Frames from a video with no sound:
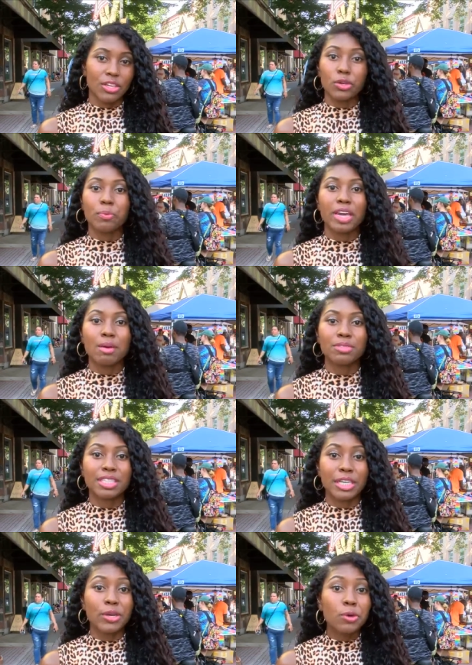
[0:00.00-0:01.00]

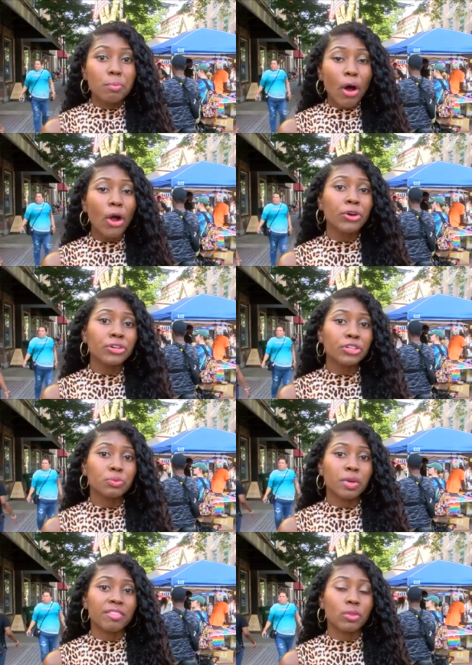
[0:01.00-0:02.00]
UPMC, who
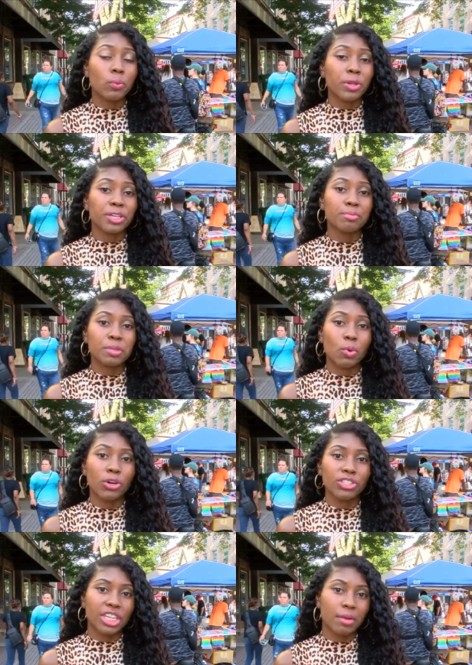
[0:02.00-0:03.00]
partnered with the
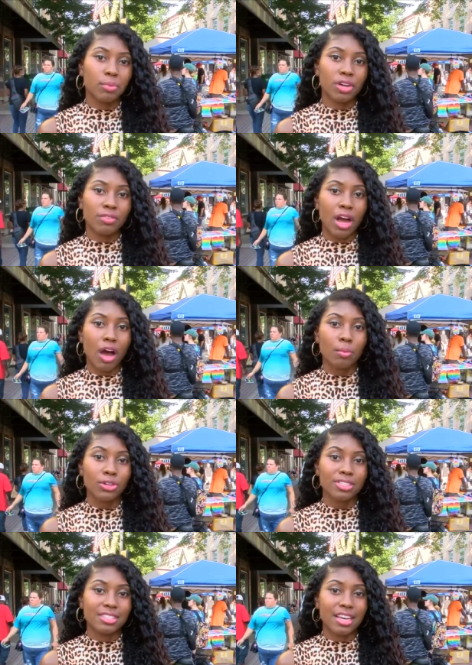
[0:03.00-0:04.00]
Williamsport Chamber of
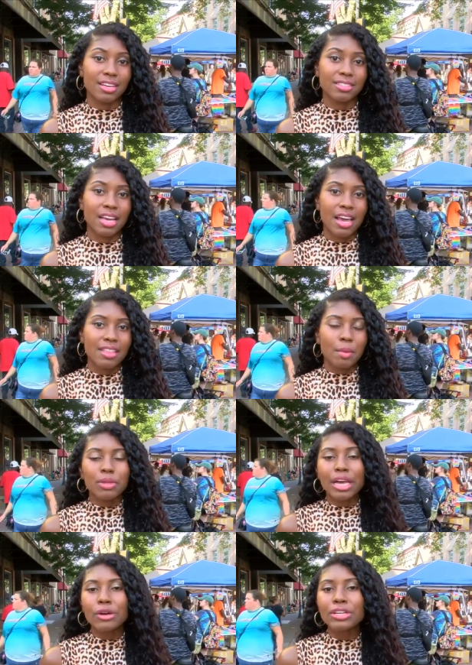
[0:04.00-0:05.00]
Commerce, says they
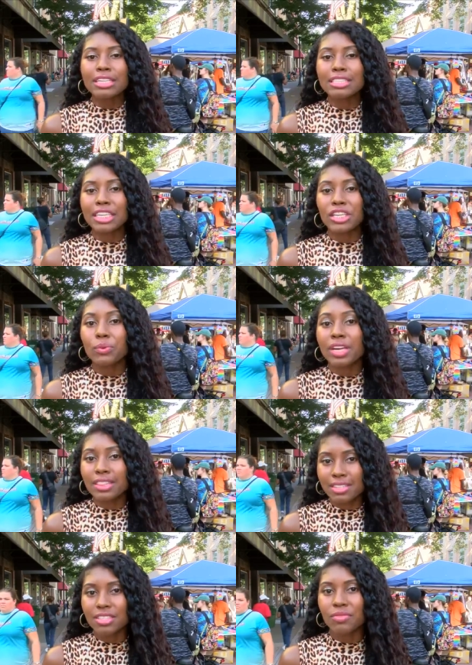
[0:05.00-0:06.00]
plan on continuing
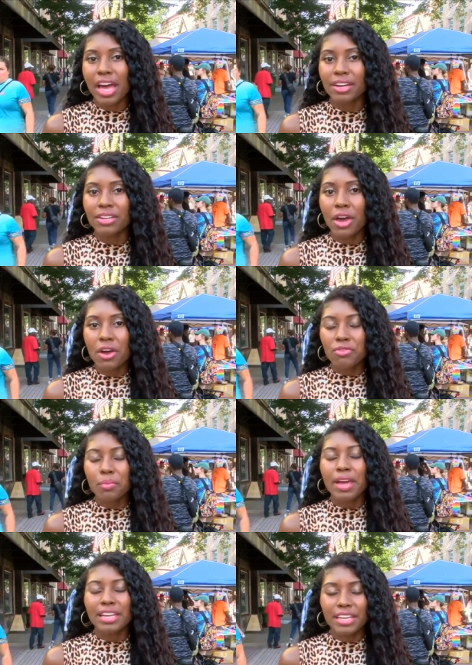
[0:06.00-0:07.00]
this event for
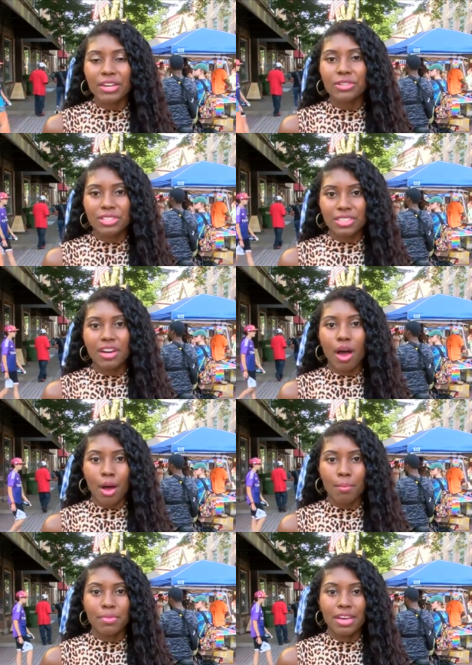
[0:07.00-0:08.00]
many years to
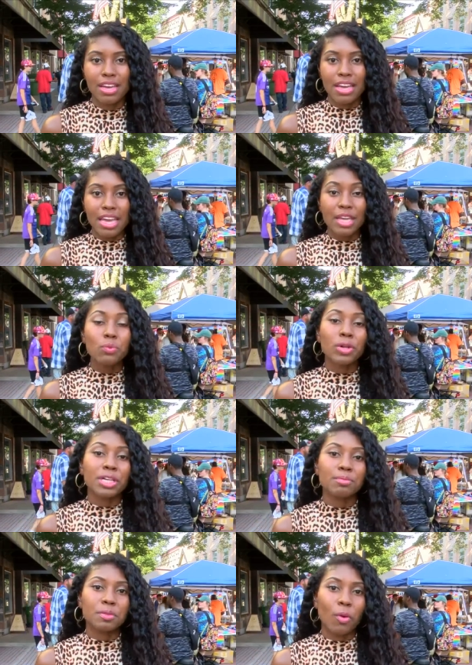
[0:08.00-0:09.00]
come. In
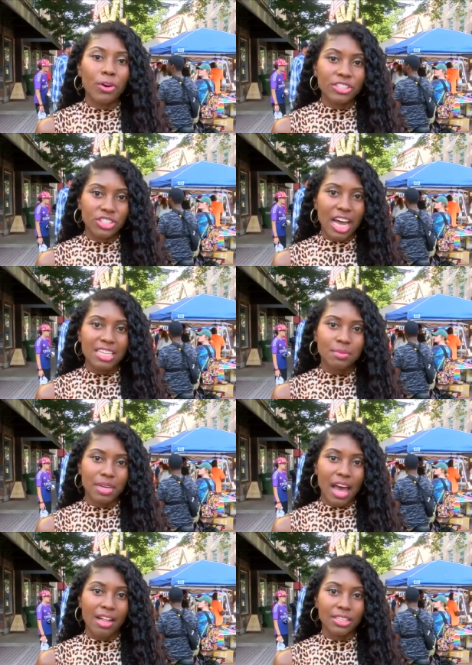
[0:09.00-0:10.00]
Williamsport,
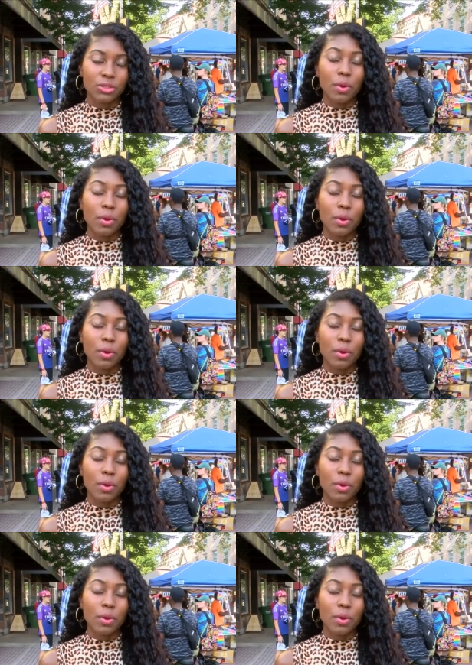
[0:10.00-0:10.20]
Jasmine Allen,